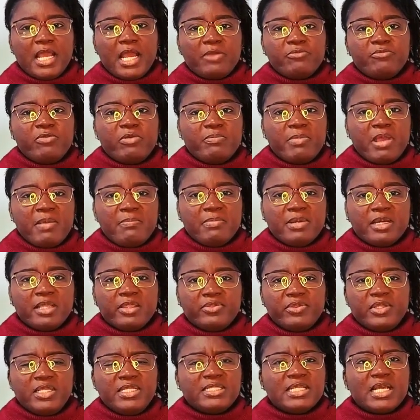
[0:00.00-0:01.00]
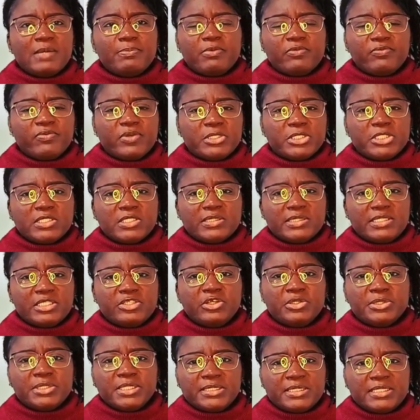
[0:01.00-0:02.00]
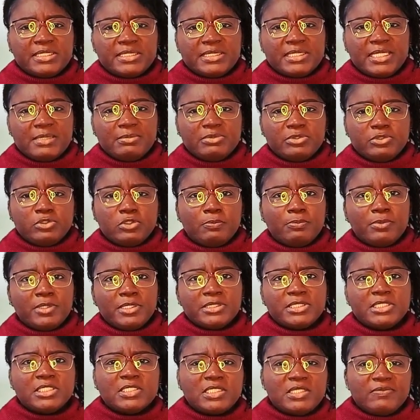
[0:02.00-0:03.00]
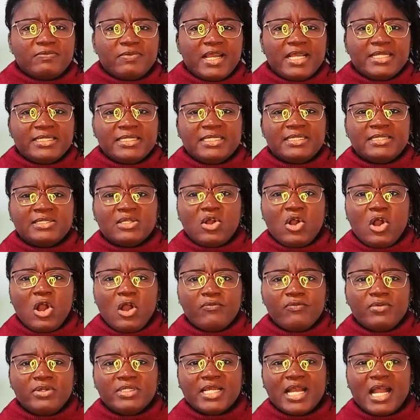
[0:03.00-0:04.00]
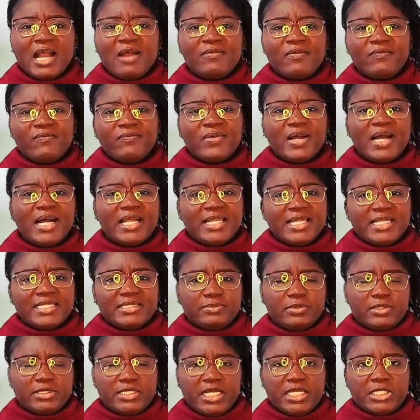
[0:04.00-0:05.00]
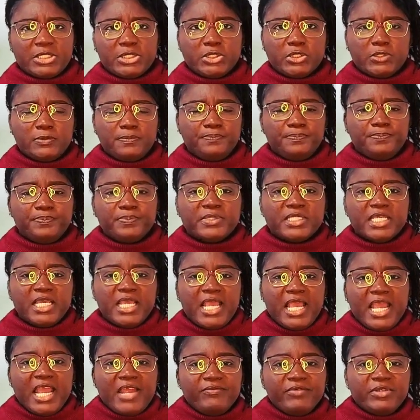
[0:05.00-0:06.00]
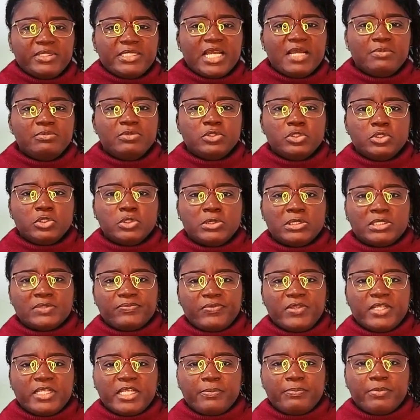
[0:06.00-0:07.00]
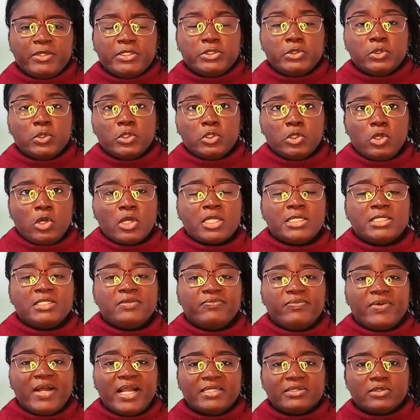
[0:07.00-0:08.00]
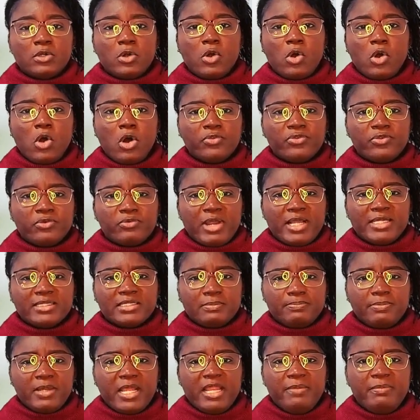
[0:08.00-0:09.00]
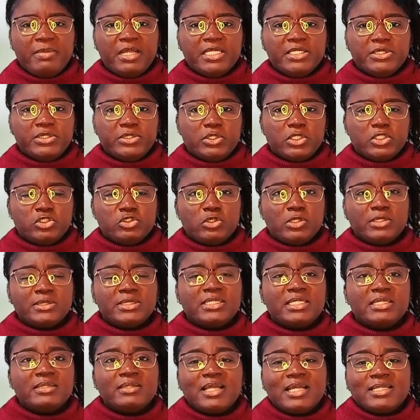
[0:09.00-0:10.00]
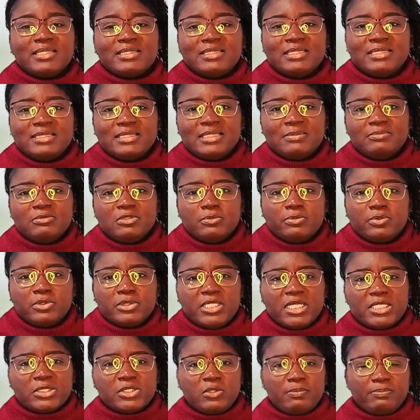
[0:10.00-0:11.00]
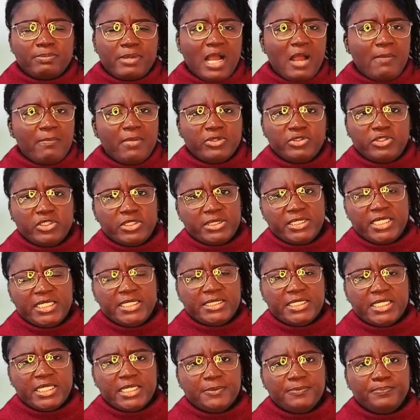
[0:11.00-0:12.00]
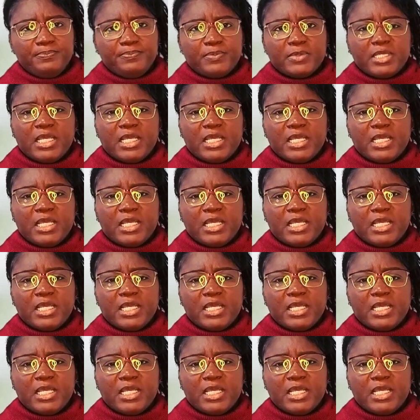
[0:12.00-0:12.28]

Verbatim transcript: And remember, these are professional security systems. Your personal devices often have far less protection. Every time you use a fingerprint to unlock a device or authorize a payment, you are trusting that system to protect your biometric data.